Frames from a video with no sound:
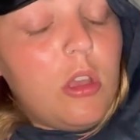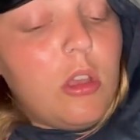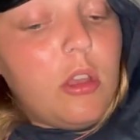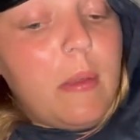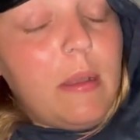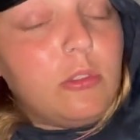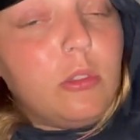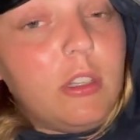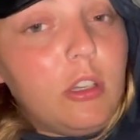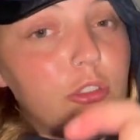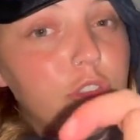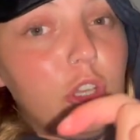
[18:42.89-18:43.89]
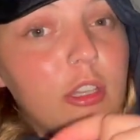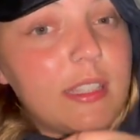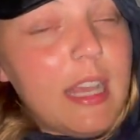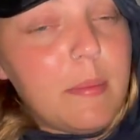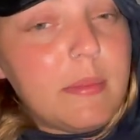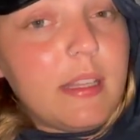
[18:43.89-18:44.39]
The power's only on certain
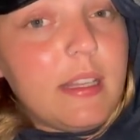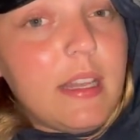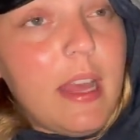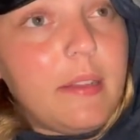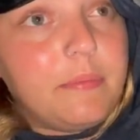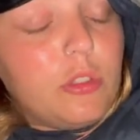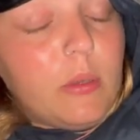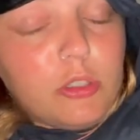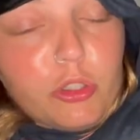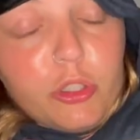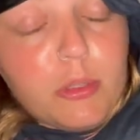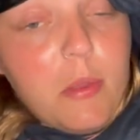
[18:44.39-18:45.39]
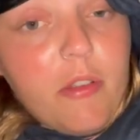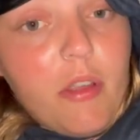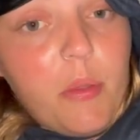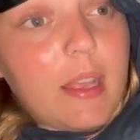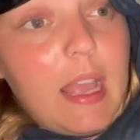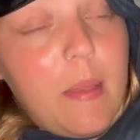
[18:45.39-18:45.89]
times in the day, so I'll show you tomorrow.
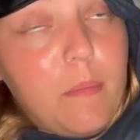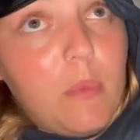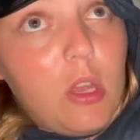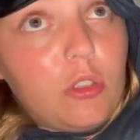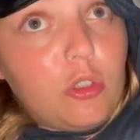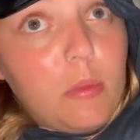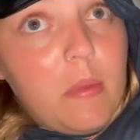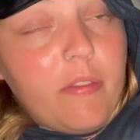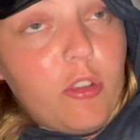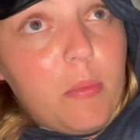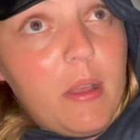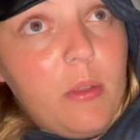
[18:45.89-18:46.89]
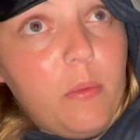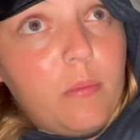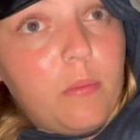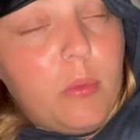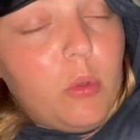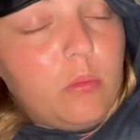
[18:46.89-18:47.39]
Came, sorted my room out,
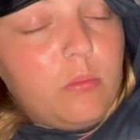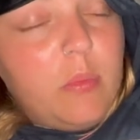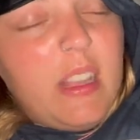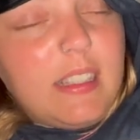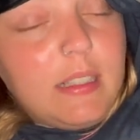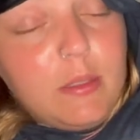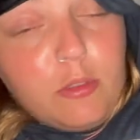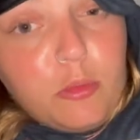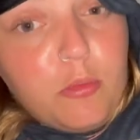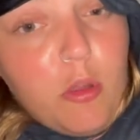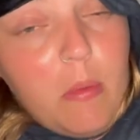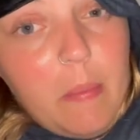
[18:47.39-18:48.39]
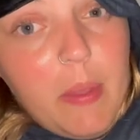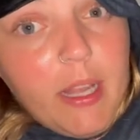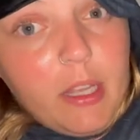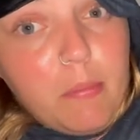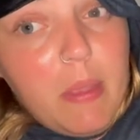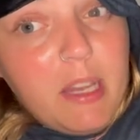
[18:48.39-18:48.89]
but basically just brought my bag
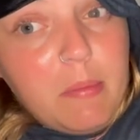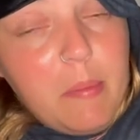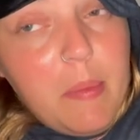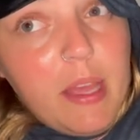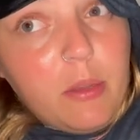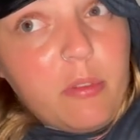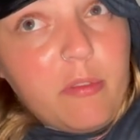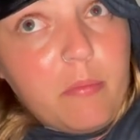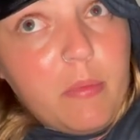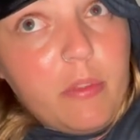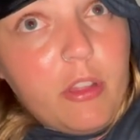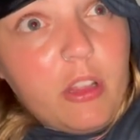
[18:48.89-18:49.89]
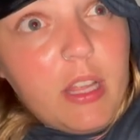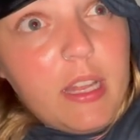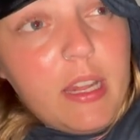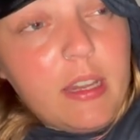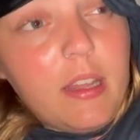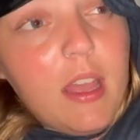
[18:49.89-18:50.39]
and made my bed with the
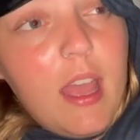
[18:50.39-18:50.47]
linen.